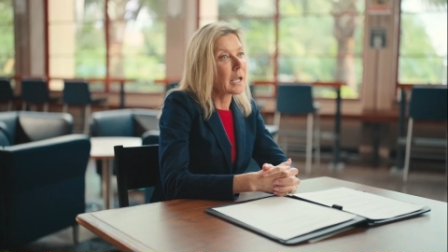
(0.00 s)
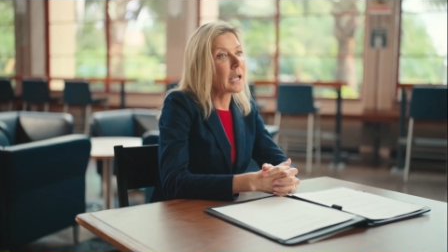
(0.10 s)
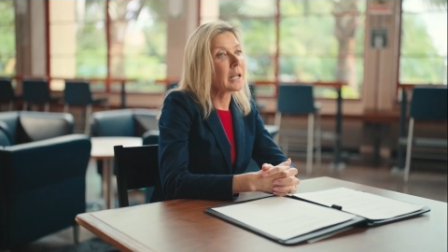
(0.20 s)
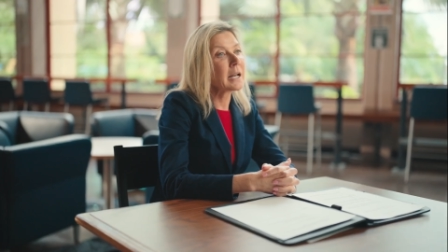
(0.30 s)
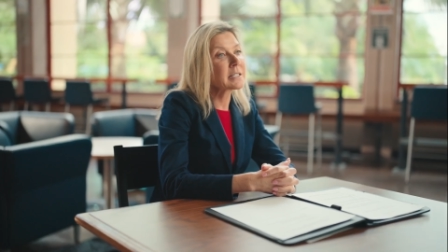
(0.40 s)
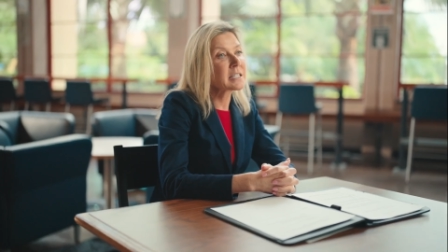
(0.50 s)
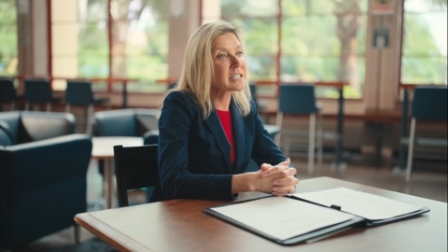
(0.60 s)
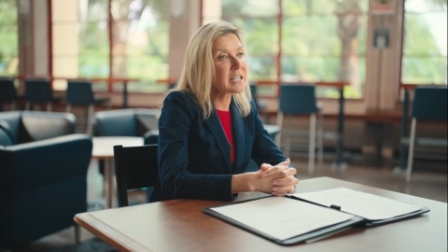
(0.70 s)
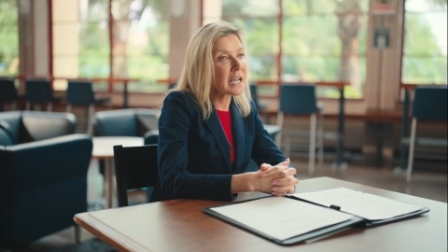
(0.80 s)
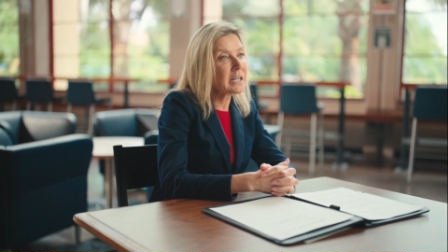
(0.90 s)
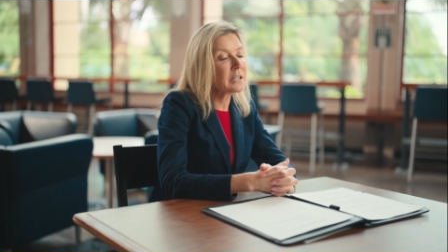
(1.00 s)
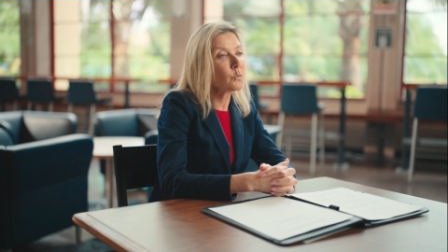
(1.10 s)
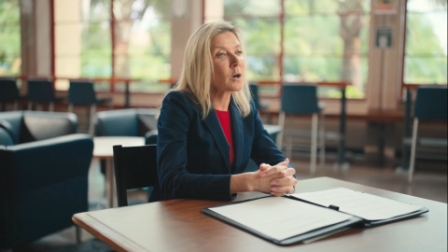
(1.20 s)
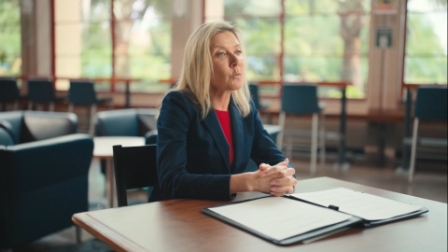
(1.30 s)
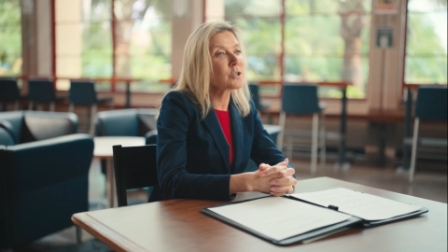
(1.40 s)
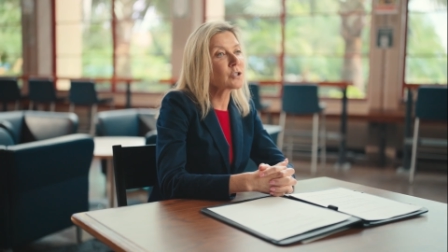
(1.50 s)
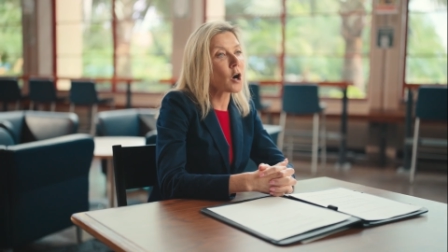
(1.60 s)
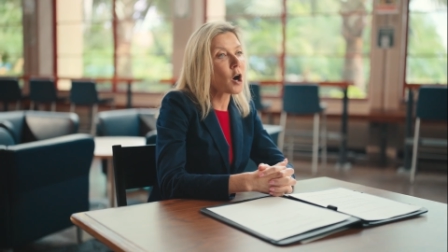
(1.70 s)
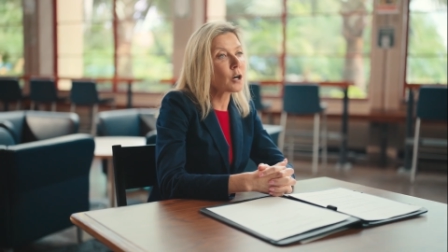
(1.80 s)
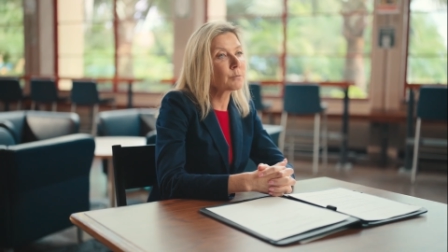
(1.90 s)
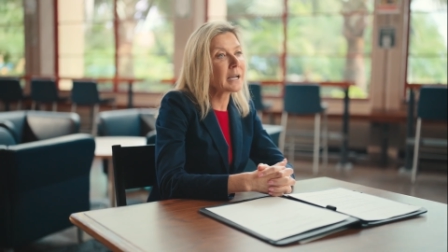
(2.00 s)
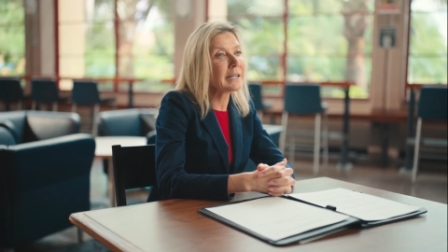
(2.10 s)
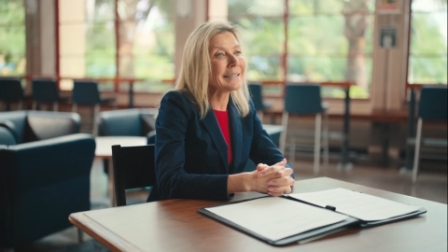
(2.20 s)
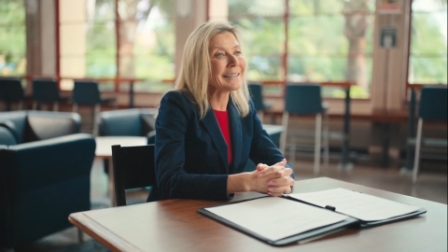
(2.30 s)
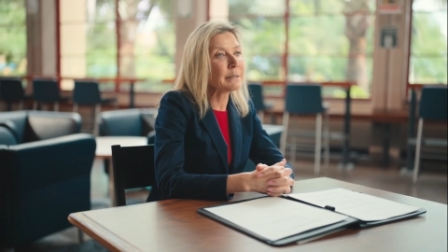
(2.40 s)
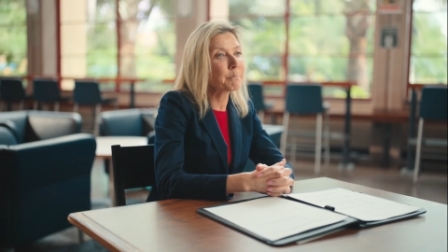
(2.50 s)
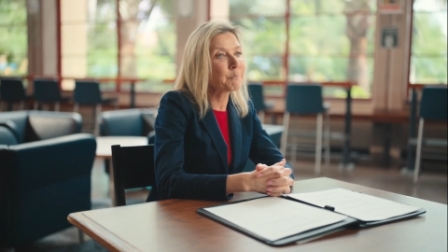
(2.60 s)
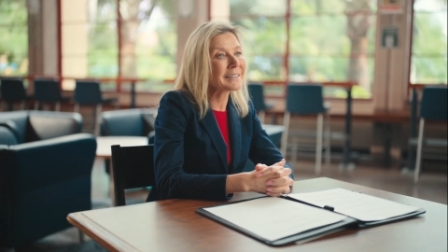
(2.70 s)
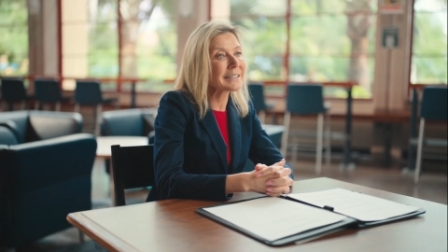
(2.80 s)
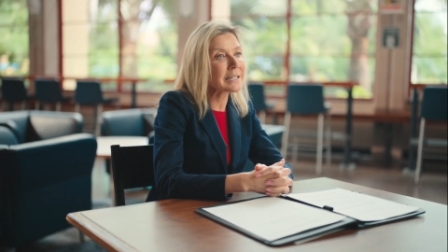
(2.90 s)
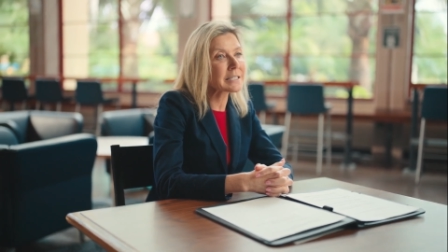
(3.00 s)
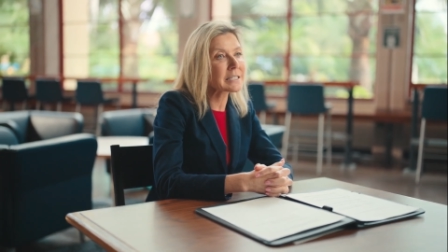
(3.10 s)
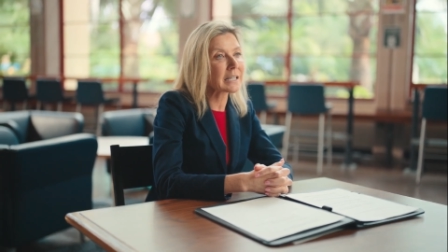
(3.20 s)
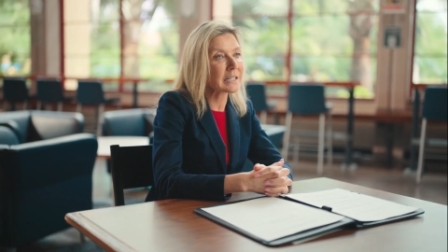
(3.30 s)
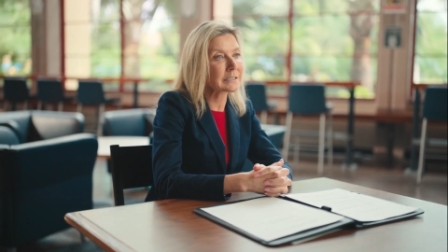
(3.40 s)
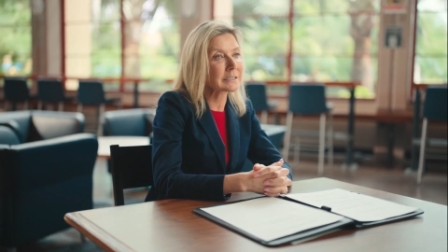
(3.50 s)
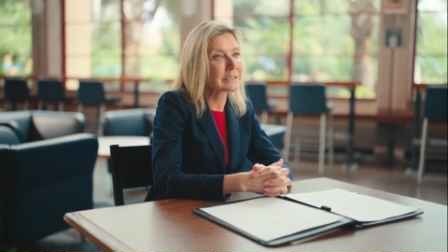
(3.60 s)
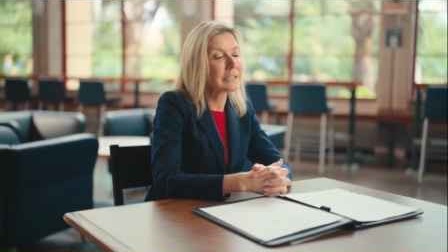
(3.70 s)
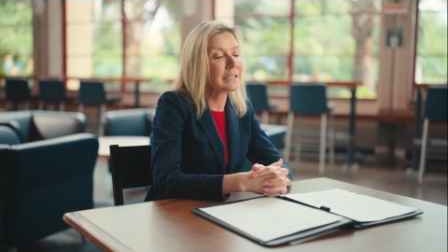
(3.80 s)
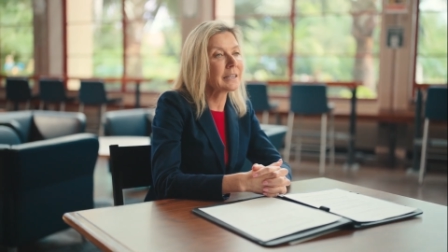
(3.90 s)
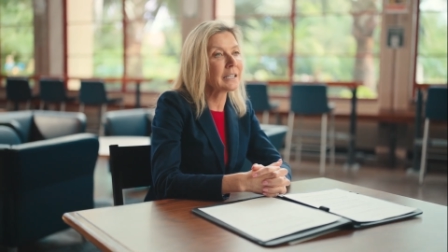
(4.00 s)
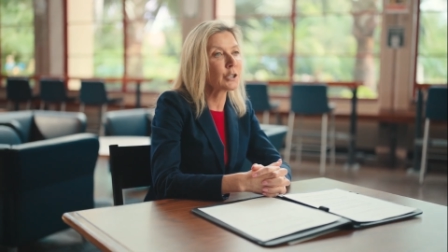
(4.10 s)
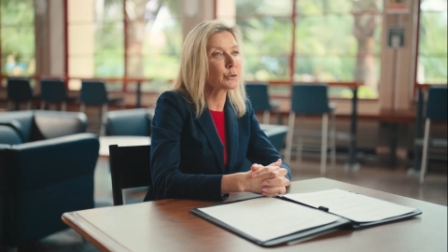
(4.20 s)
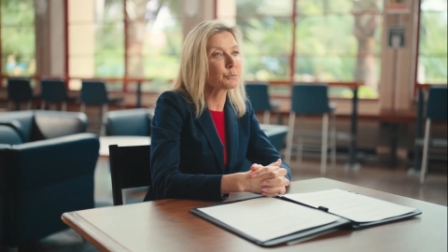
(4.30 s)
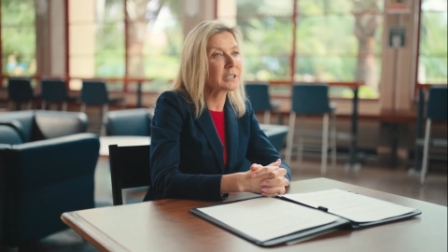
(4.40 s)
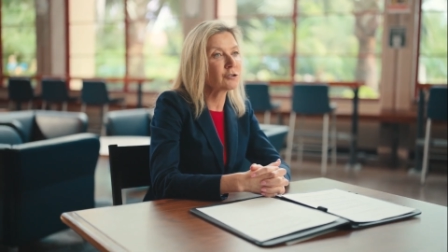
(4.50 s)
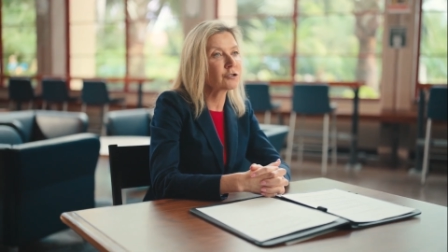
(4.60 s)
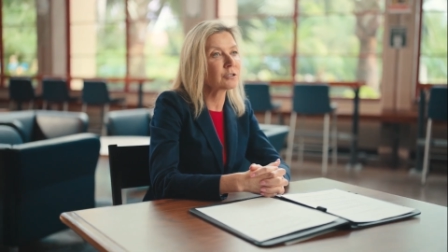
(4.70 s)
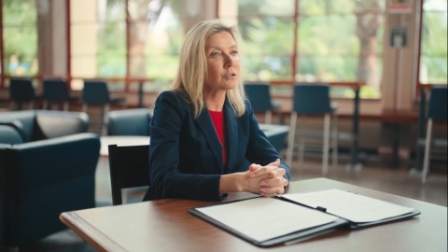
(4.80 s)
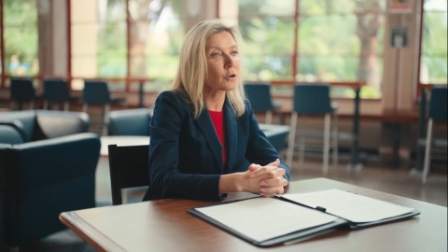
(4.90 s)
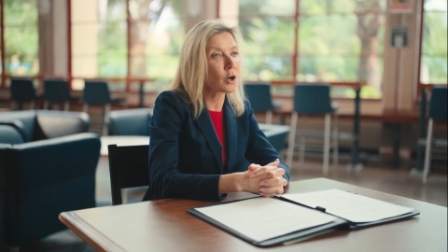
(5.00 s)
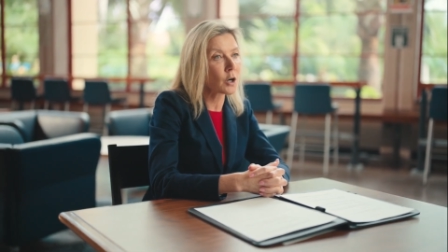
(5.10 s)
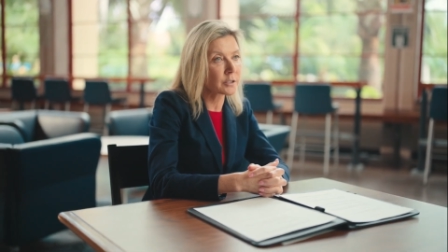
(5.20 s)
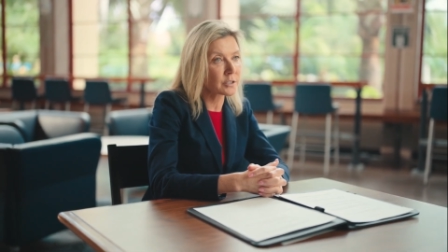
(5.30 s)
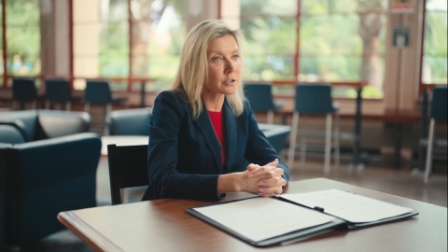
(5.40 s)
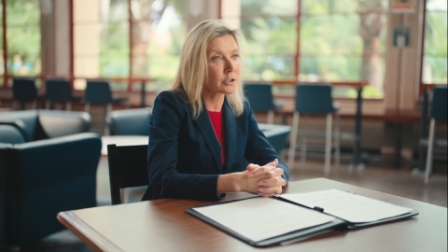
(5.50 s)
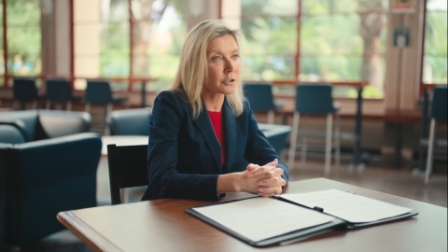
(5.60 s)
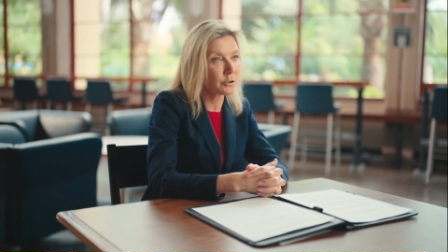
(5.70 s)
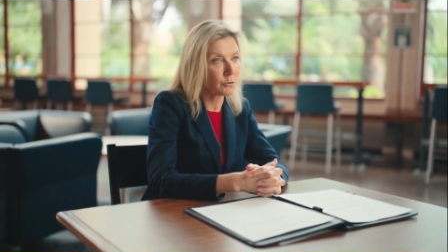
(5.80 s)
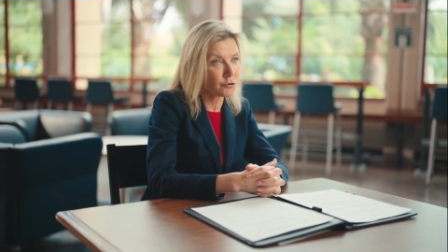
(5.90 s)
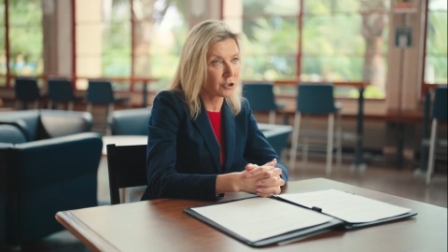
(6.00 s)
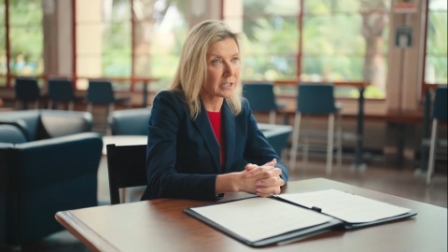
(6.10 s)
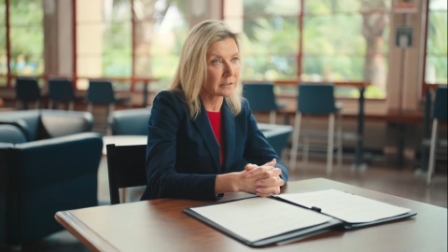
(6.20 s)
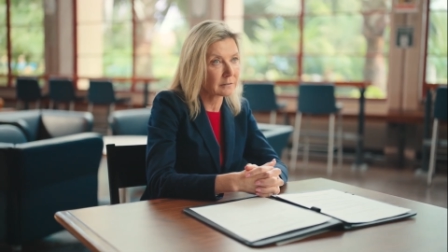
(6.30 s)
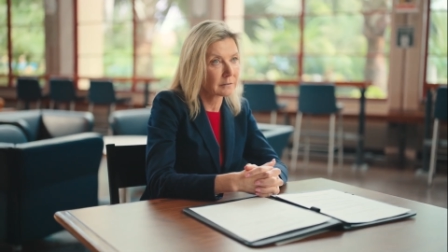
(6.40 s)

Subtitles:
It had stated what was already implicit in the original Constitution,